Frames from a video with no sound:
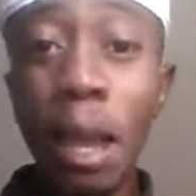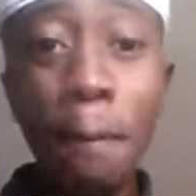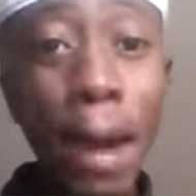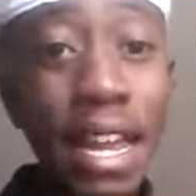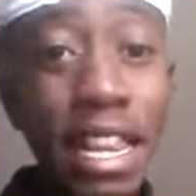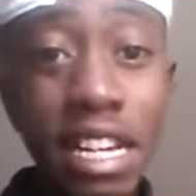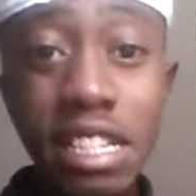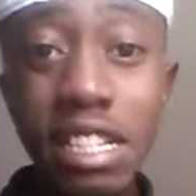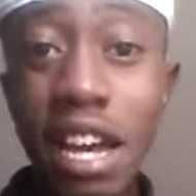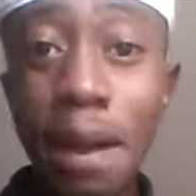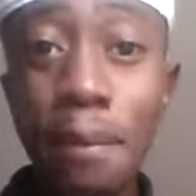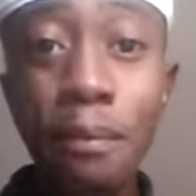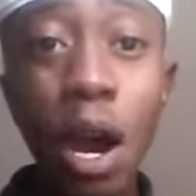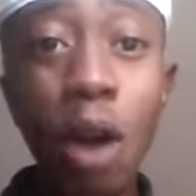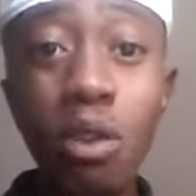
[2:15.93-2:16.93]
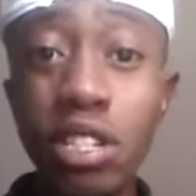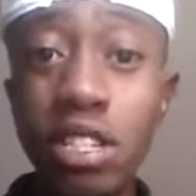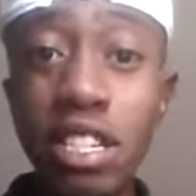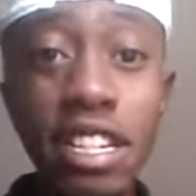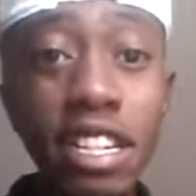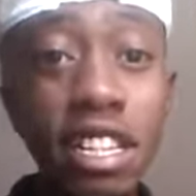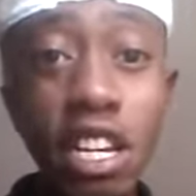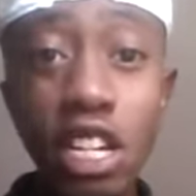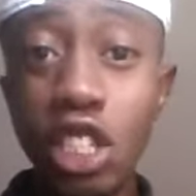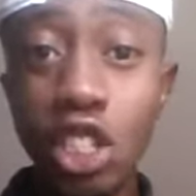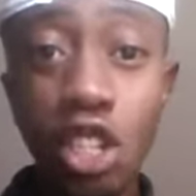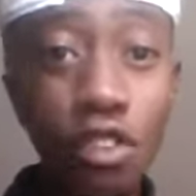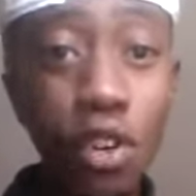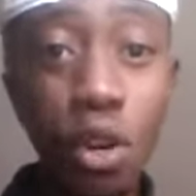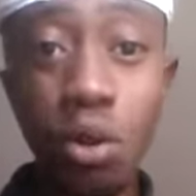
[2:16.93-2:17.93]
By that time, I was thinking the
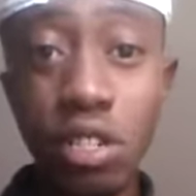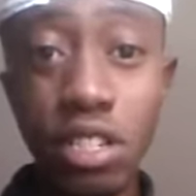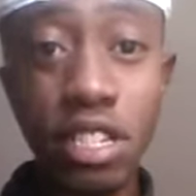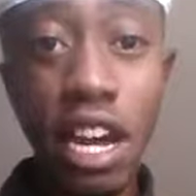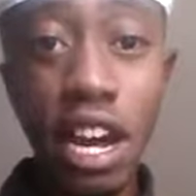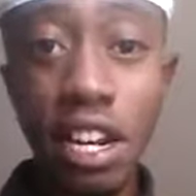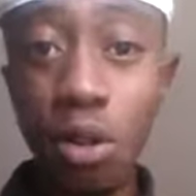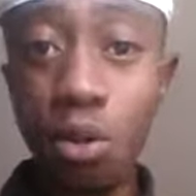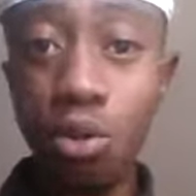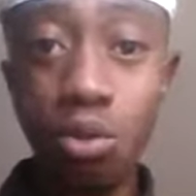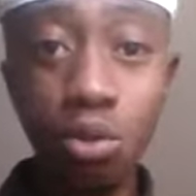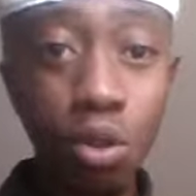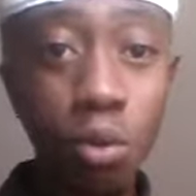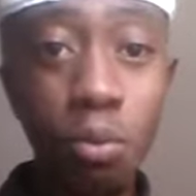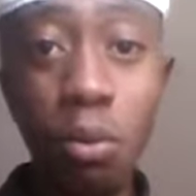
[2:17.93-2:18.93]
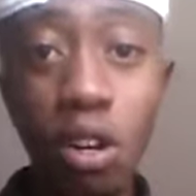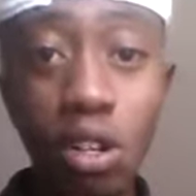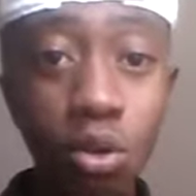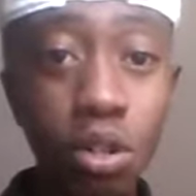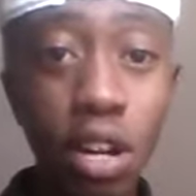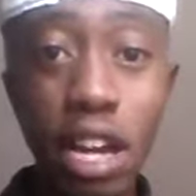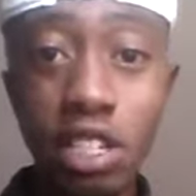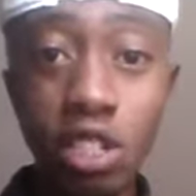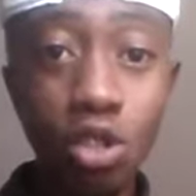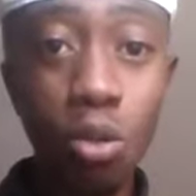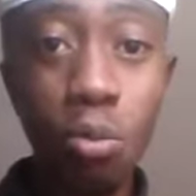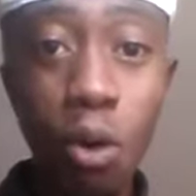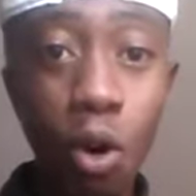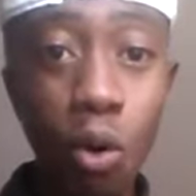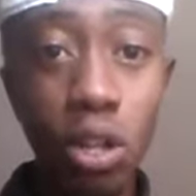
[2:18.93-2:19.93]
interview was done. He would ask no
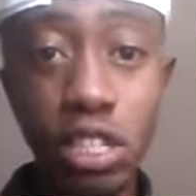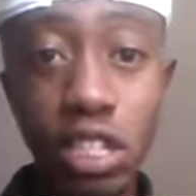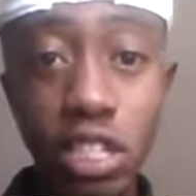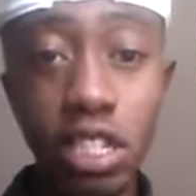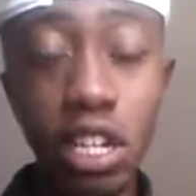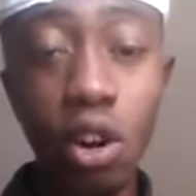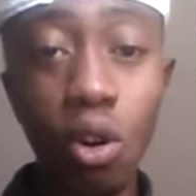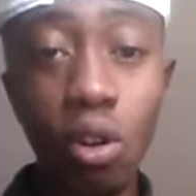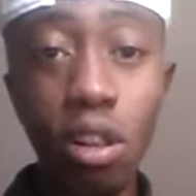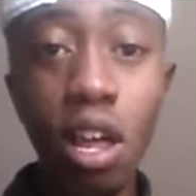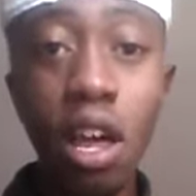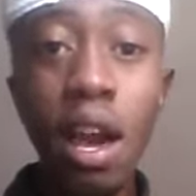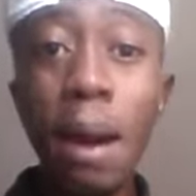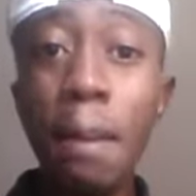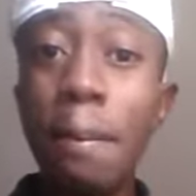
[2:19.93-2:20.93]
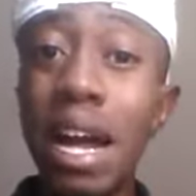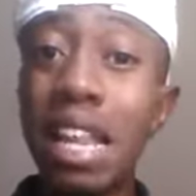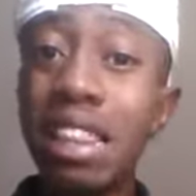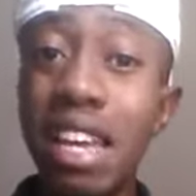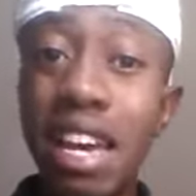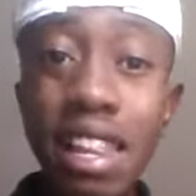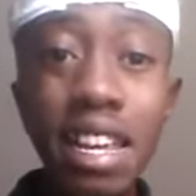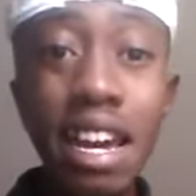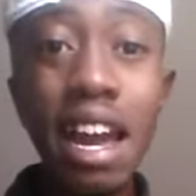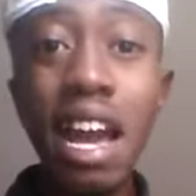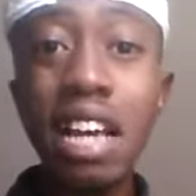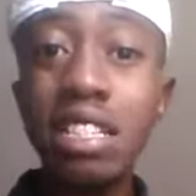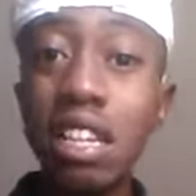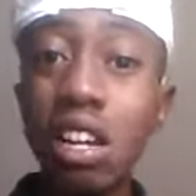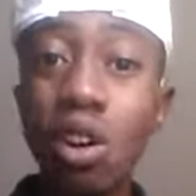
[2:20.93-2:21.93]
more questions at all. But then the
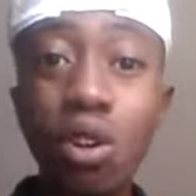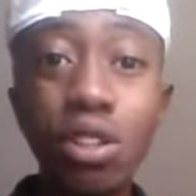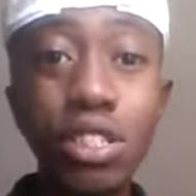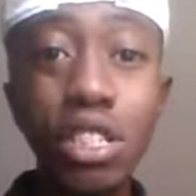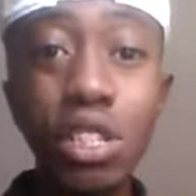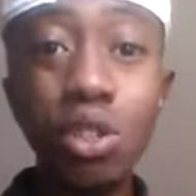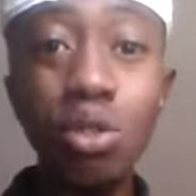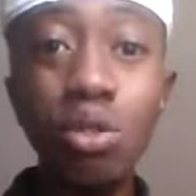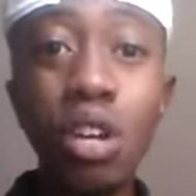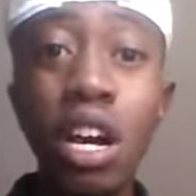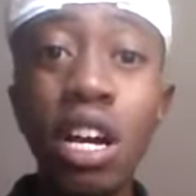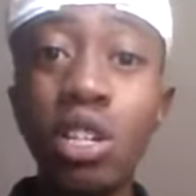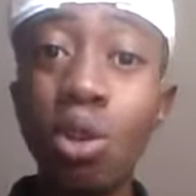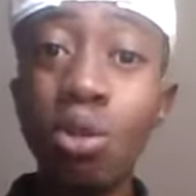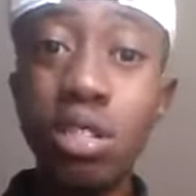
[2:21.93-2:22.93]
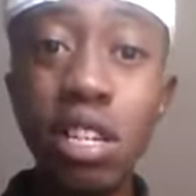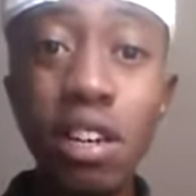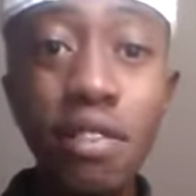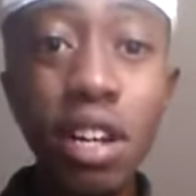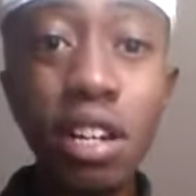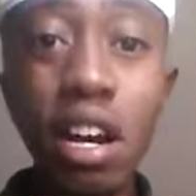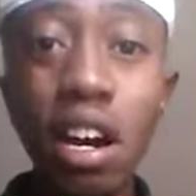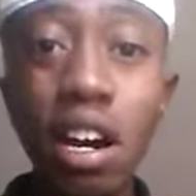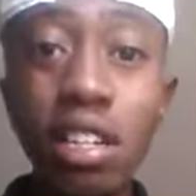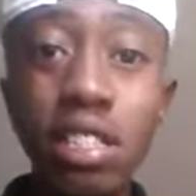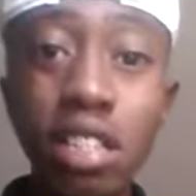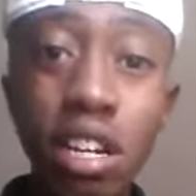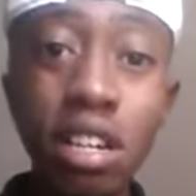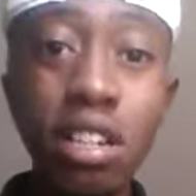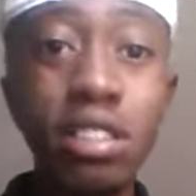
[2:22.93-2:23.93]
guy still continued. So, Steven,
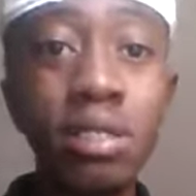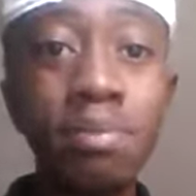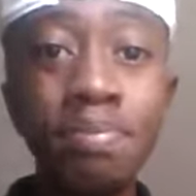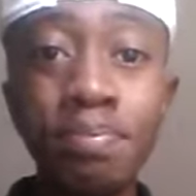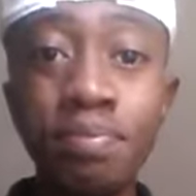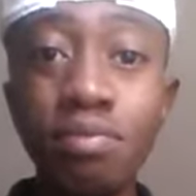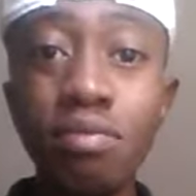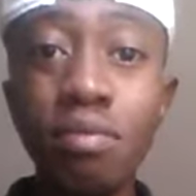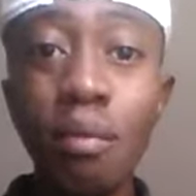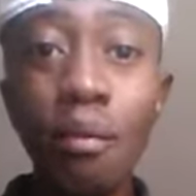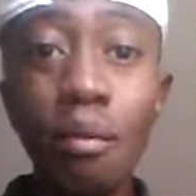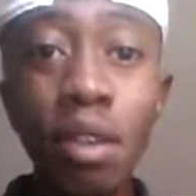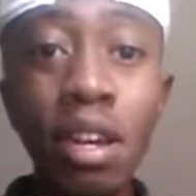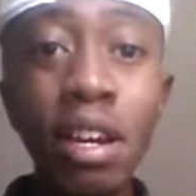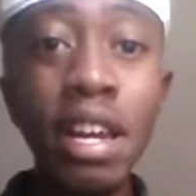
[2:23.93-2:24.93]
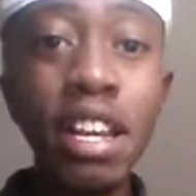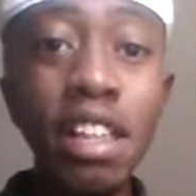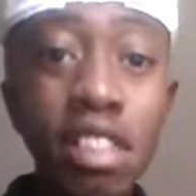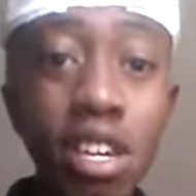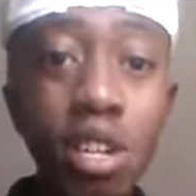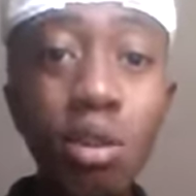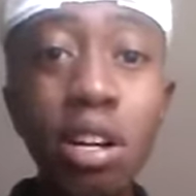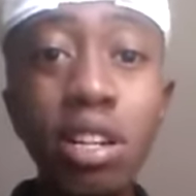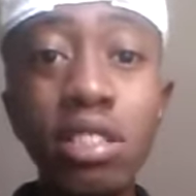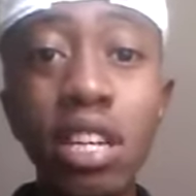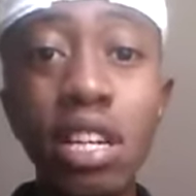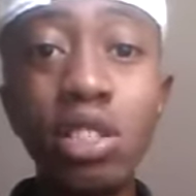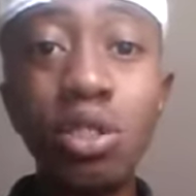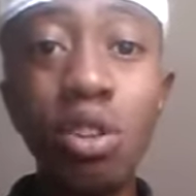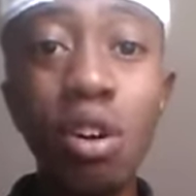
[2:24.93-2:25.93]
tell us, anything you want to
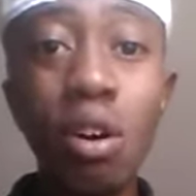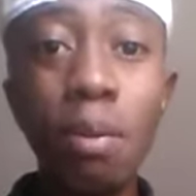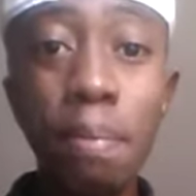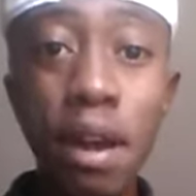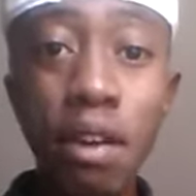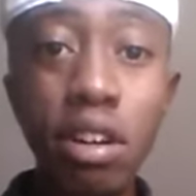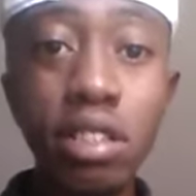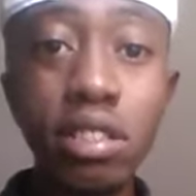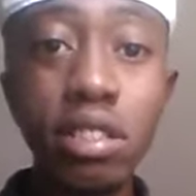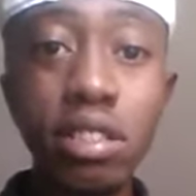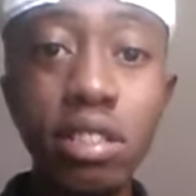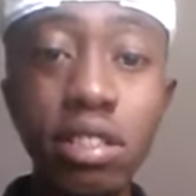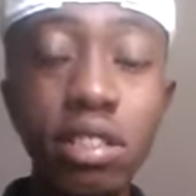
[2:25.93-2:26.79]
say to your parents?